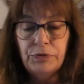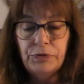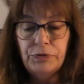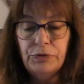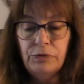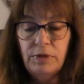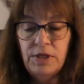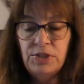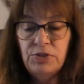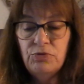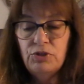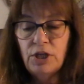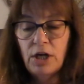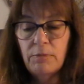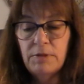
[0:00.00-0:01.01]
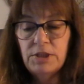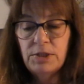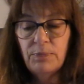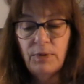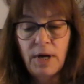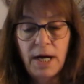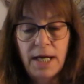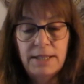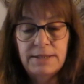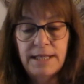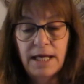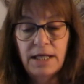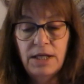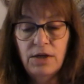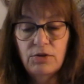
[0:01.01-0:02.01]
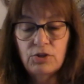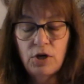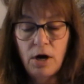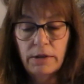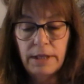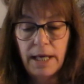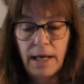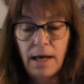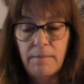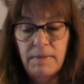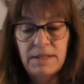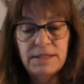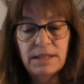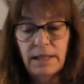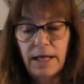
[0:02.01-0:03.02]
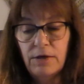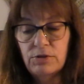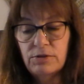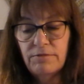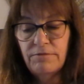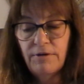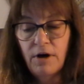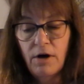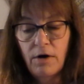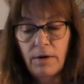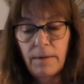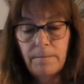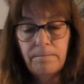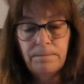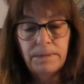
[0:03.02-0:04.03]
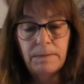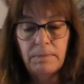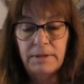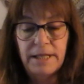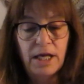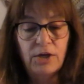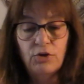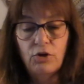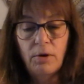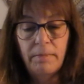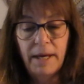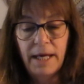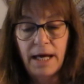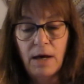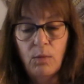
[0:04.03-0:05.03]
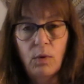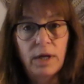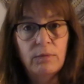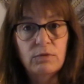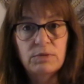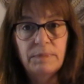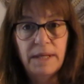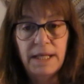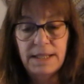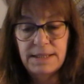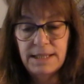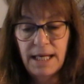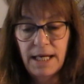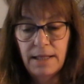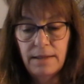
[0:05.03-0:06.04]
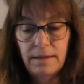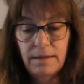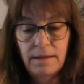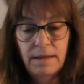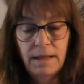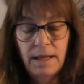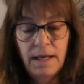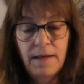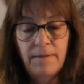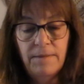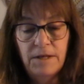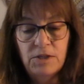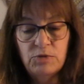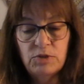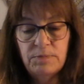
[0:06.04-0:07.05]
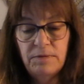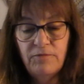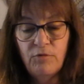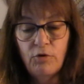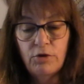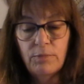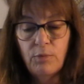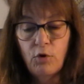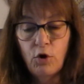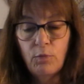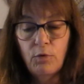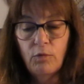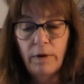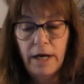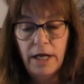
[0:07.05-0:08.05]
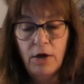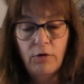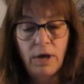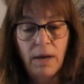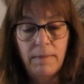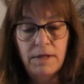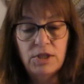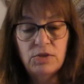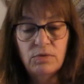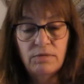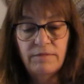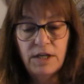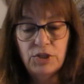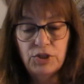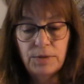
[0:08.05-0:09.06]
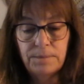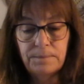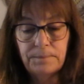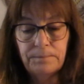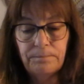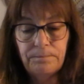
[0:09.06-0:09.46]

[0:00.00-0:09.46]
To these two gentlemen's surprise, they could hear talking amidst the layers of fog, but they could not make out what was being said. This was before the portable radio came into invention.